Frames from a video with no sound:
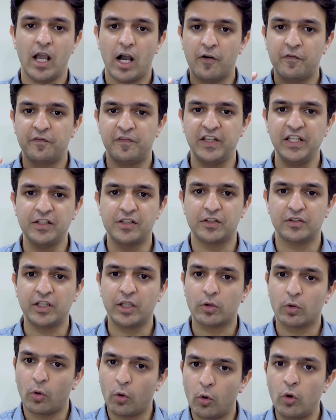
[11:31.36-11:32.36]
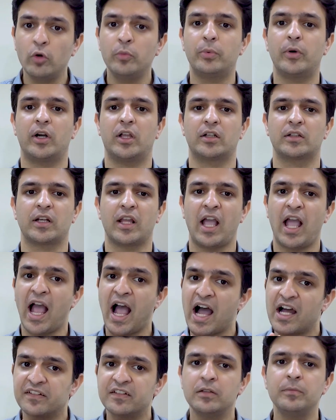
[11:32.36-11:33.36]
feat their own product
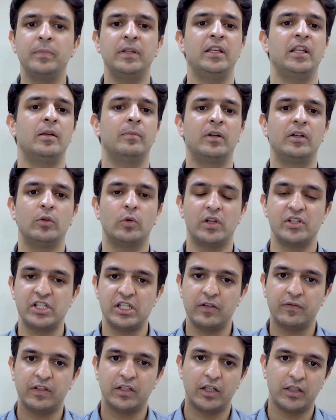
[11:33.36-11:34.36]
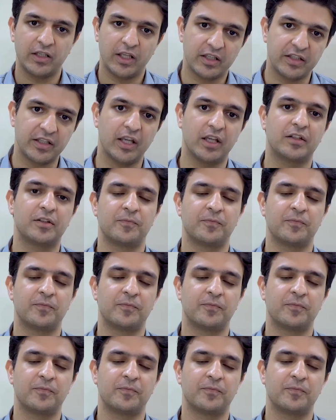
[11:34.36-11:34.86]
hasn't been able to achieve in India yet.